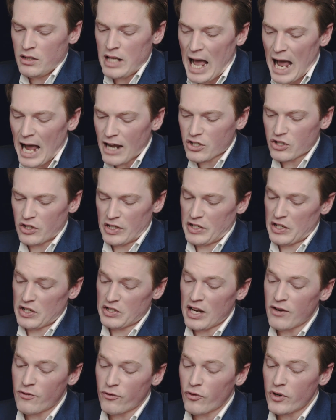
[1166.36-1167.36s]
Ashley says,
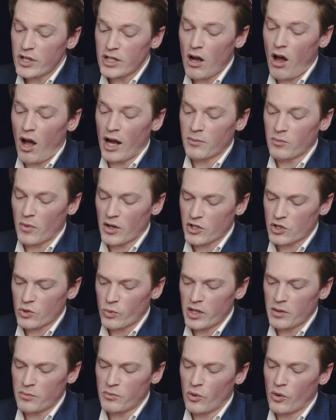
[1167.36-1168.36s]
every night my
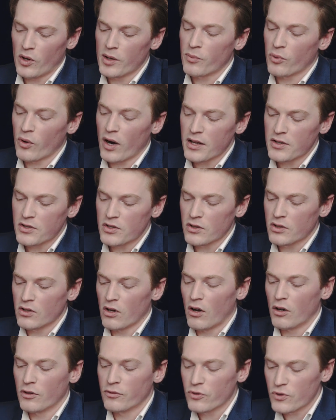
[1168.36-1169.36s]
sweet boy prays to
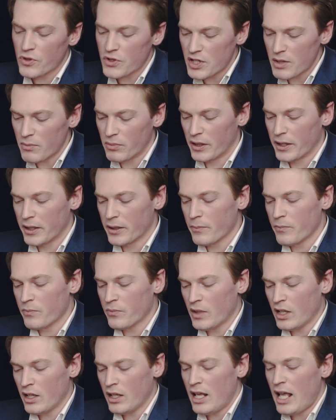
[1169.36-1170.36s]
God for a sibling,
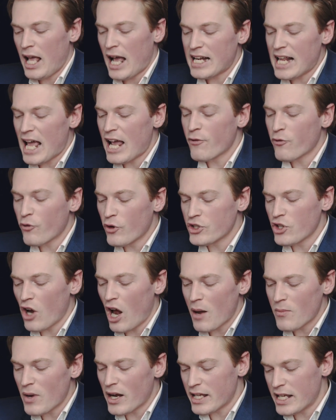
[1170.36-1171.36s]
and every
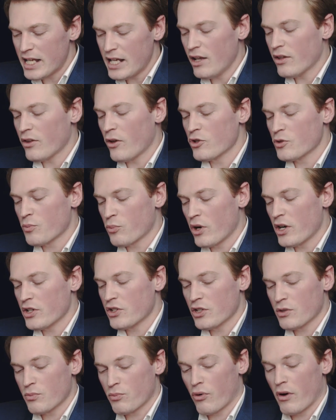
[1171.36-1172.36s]
time I hear those
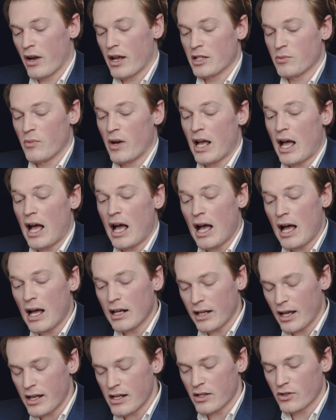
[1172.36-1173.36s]
precious prayers, my heart
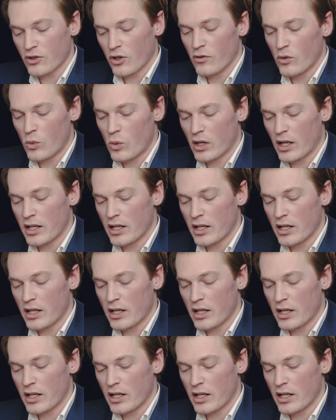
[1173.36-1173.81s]
aches over what